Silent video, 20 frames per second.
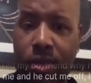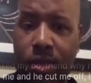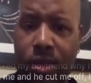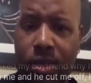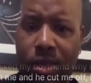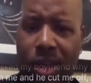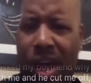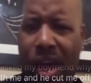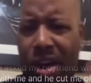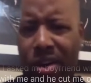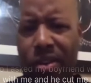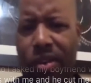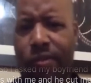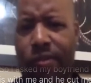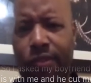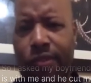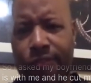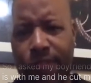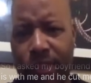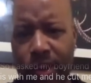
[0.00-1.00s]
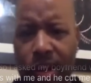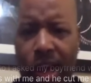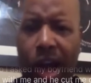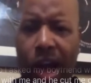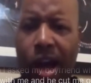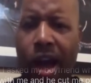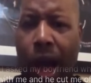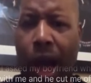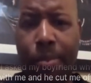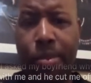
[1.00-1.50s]
I don't give a fuck.
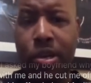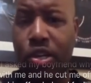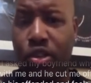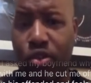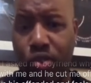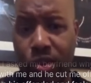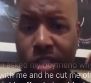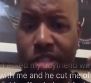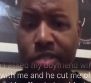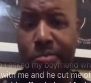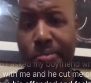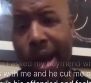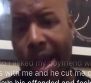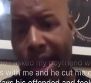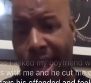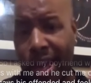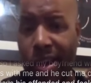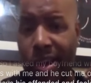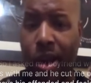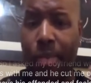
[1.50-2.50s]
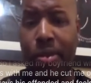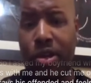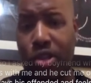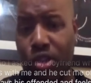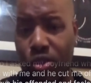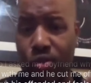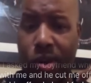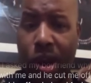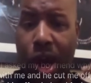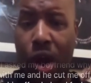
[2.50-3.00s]
I, am gonna do it. It's my hair. I'm gonna do
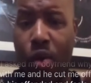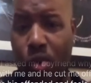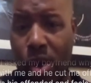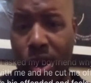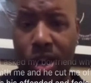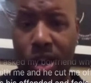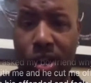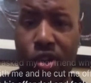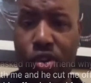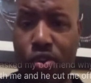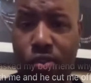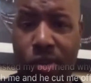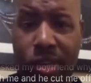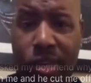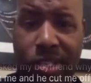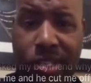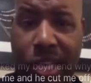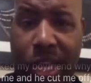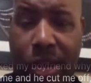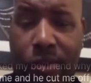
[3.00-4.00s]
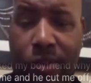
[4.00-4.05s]
what I want to do, etc.